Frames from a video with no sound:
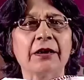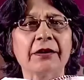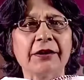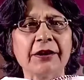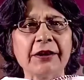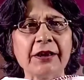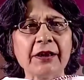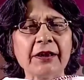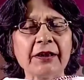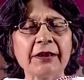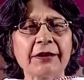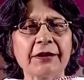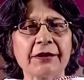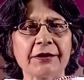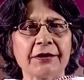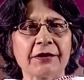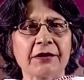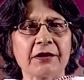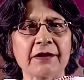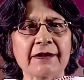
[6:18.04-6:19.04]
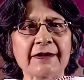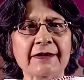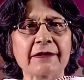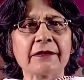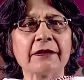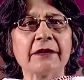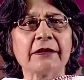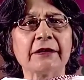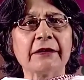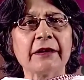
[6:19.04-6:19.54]
Dear
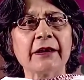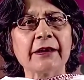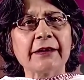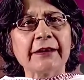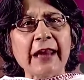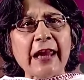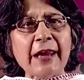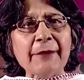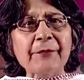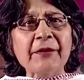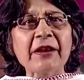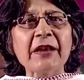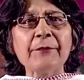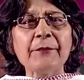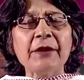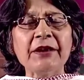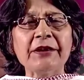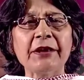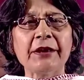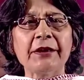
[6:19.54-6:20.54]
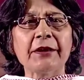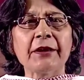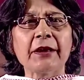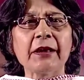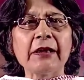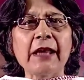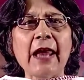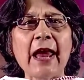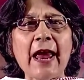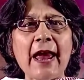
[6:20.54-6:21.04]
learners, the library
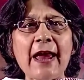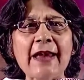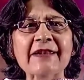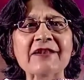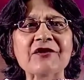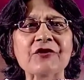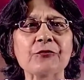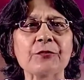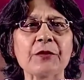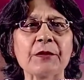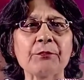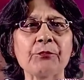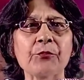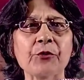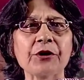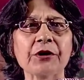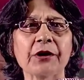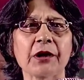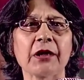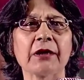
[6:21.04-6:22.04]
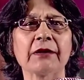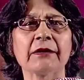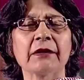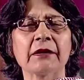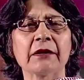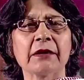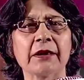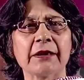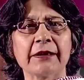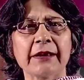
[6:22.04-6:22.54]
material has to be put in
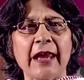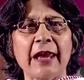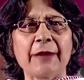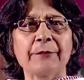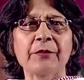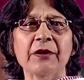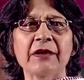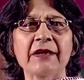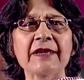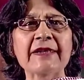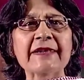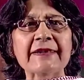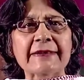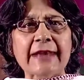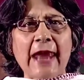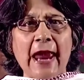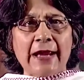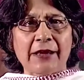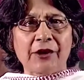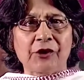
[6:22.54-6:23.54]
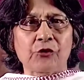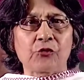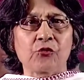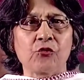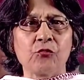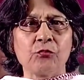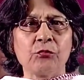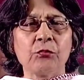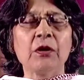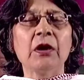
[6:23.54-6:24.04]
the library stack
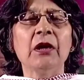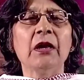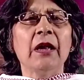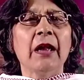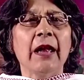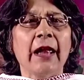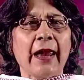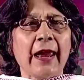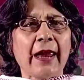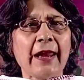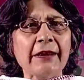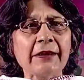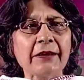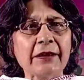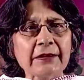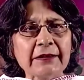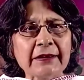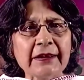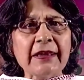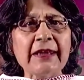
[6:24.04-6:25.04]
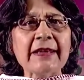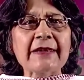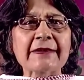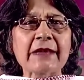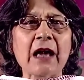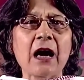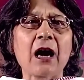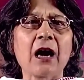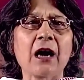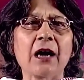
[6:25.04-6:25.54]
room, and these
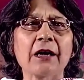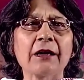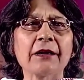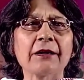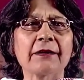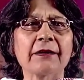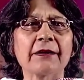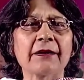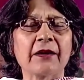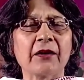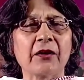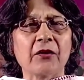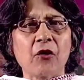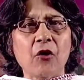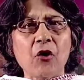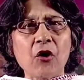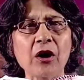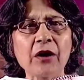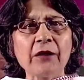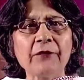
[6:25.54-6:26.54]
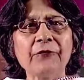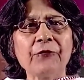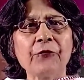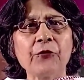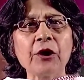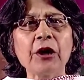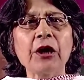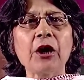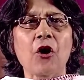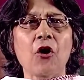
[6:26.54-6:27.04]
are all
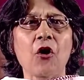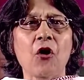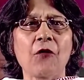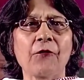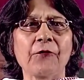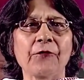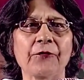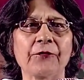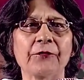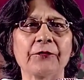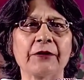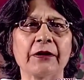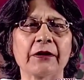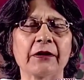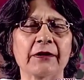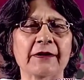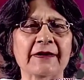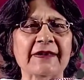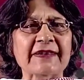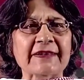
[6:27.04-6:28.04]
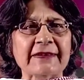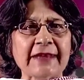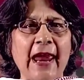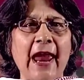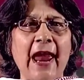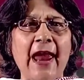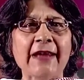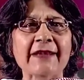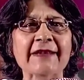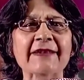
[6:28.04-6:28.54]
full of the
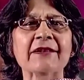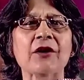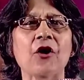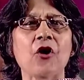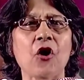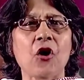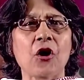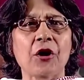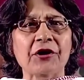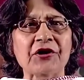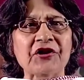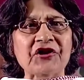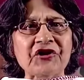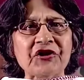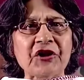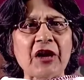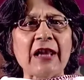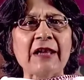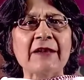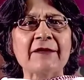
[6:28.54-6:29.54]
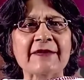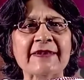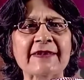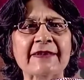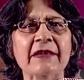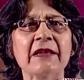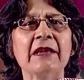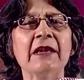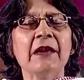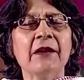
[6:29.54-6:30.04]
stacks or
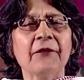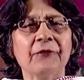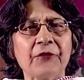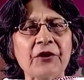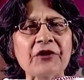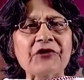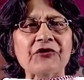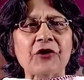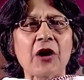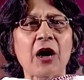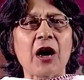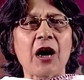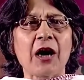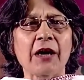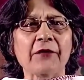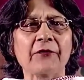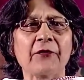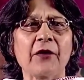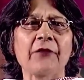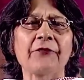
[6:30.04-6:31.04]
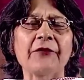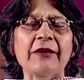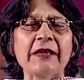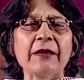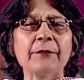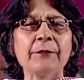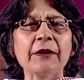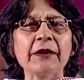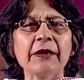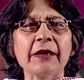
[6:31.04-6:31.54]
shelves which are
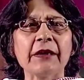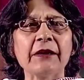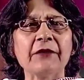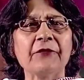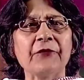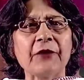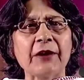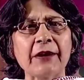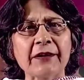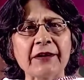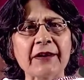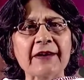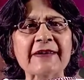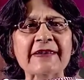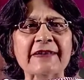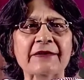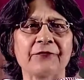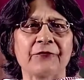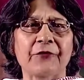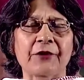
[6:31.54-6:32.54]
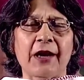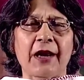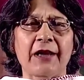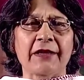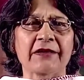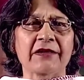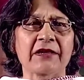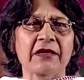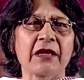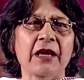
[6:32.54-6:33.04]
available in various
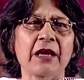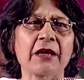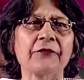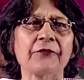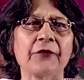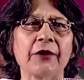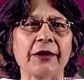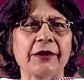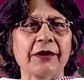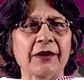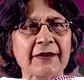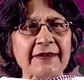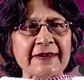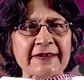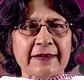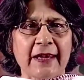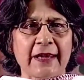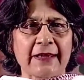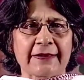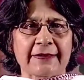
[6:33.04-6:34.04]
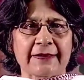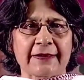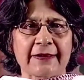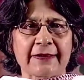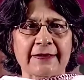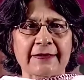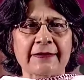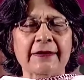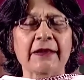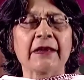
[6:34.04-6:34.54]
variety and various
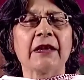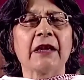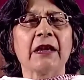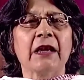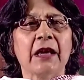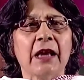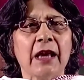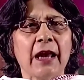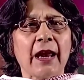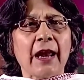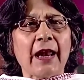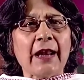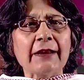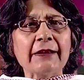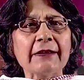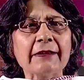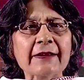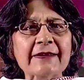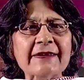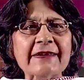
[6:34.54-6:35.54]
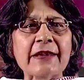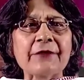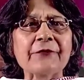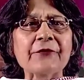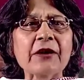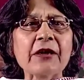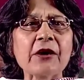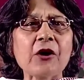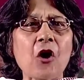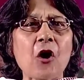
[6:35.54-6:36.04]
sizes. And the
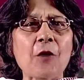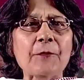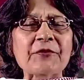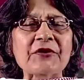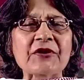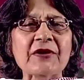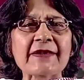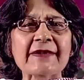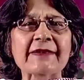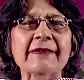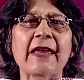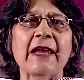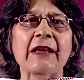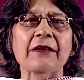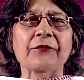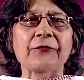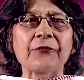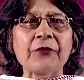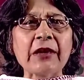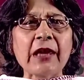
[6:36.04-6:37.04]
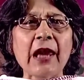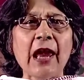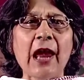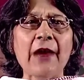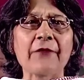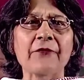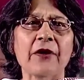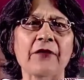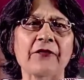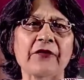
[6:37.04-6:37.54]
several options that we
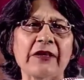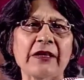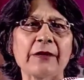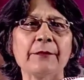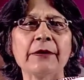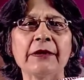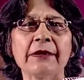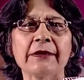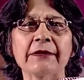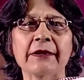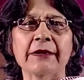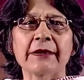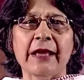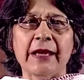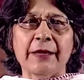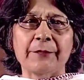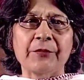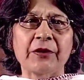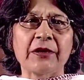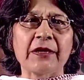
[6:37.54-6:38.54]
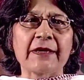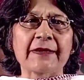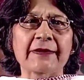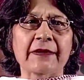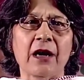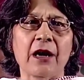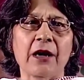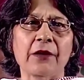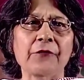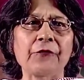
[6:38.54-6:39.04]
have available in the libraries
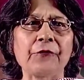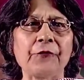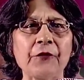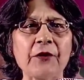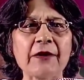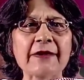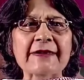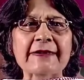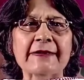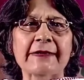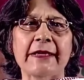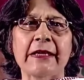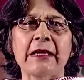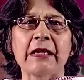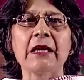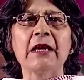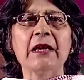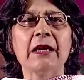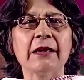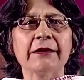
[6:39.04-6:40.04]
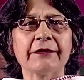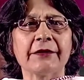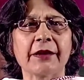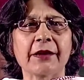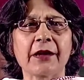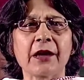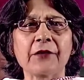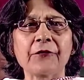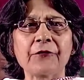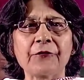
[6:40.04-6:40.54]
are, firstly,
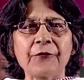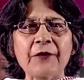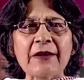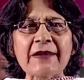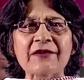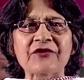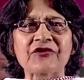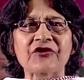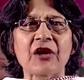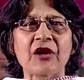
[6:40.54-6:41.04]
there are fixed